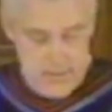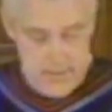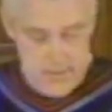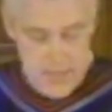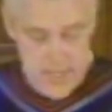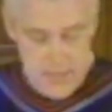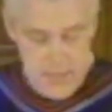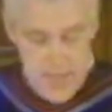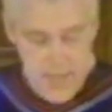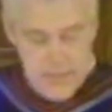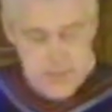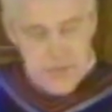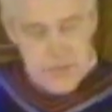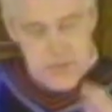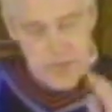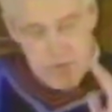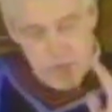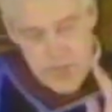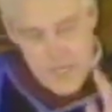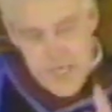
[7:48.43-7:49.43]
The
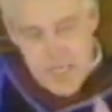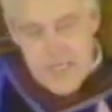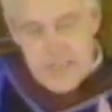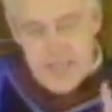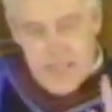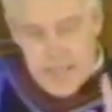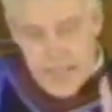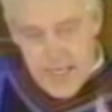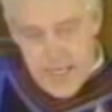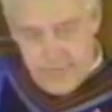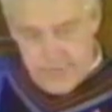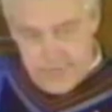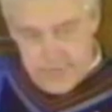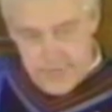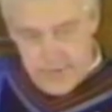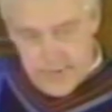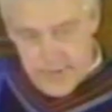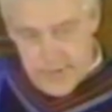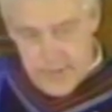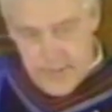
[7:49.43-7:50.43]
not-so-easy life
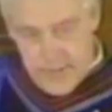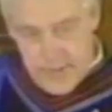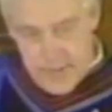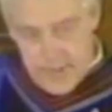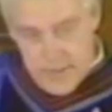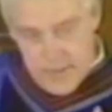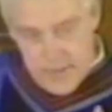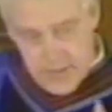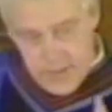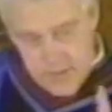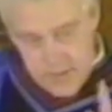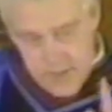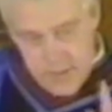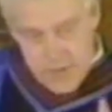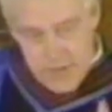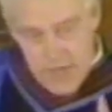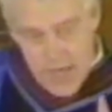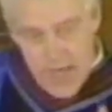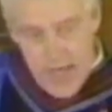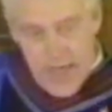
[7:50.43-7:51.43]
that
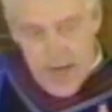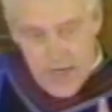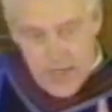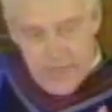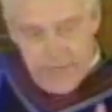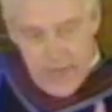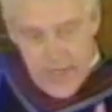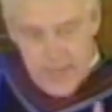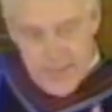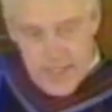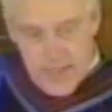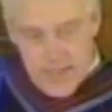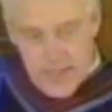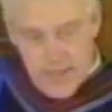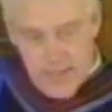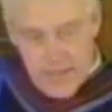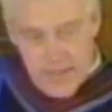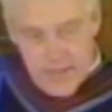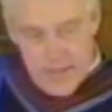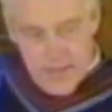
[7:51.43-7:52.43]
you and I are facing
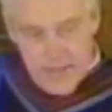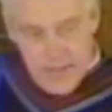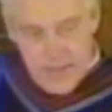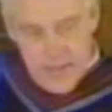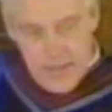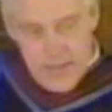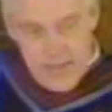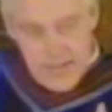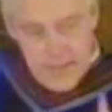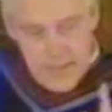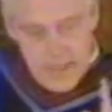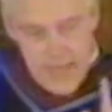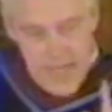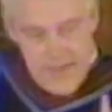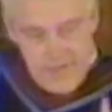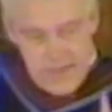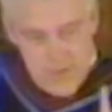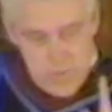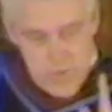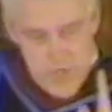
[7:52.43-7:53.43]
is a
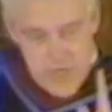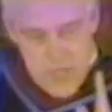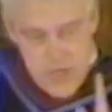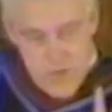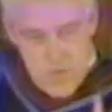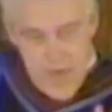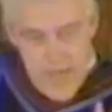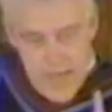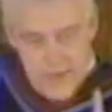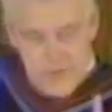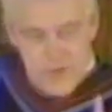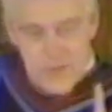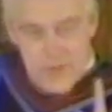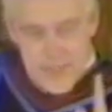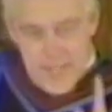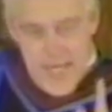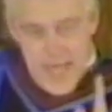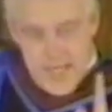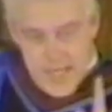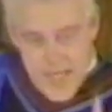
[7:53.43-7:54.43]
life in where you have to
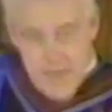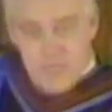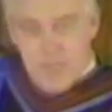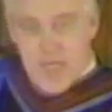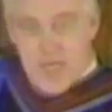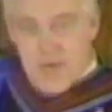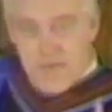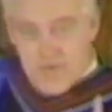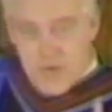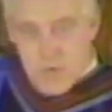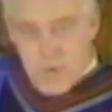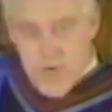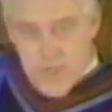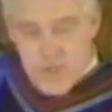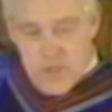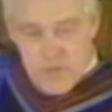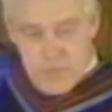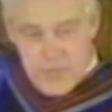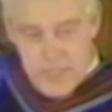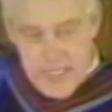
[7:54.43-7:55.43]
stand up for
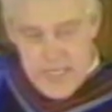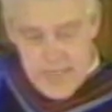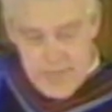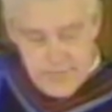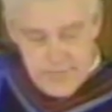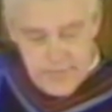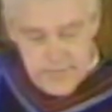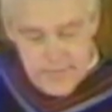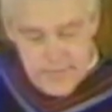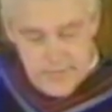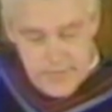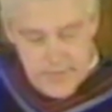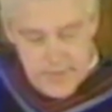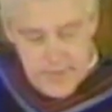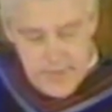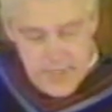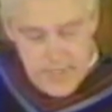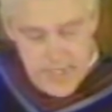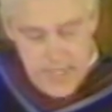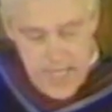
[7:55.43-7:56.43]
what you believe.
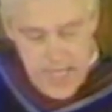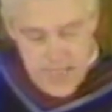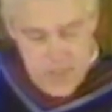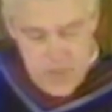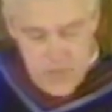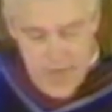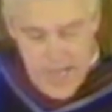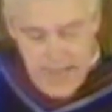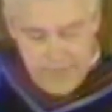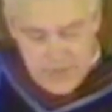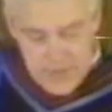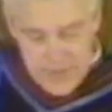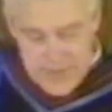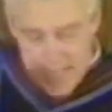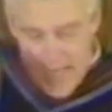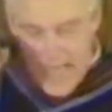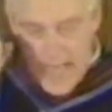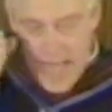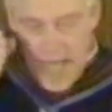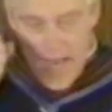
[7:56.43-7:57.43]
And you have to
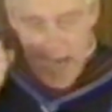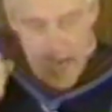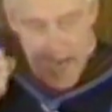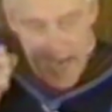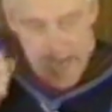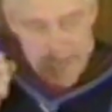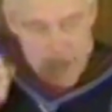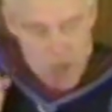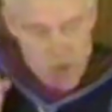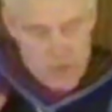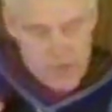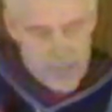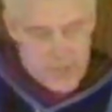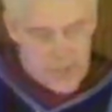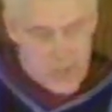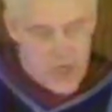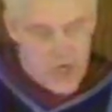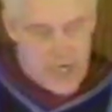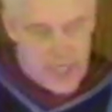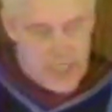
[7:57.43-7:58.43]
say, I know
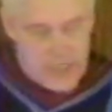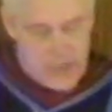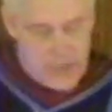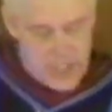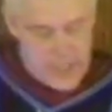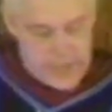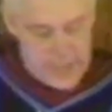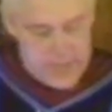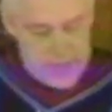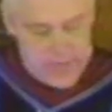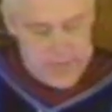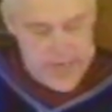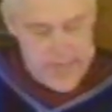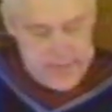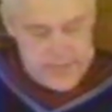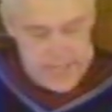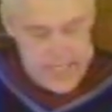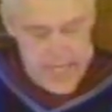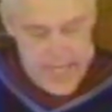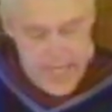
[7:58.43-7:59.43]
this God in Jesus
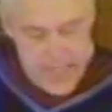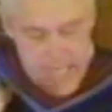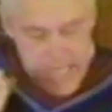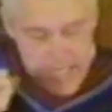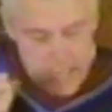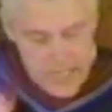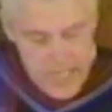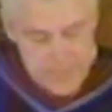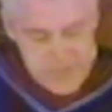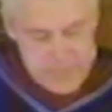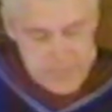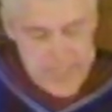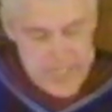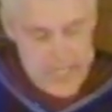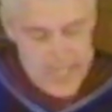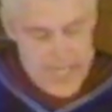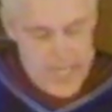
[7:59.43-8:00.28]
Christ, and He loves me,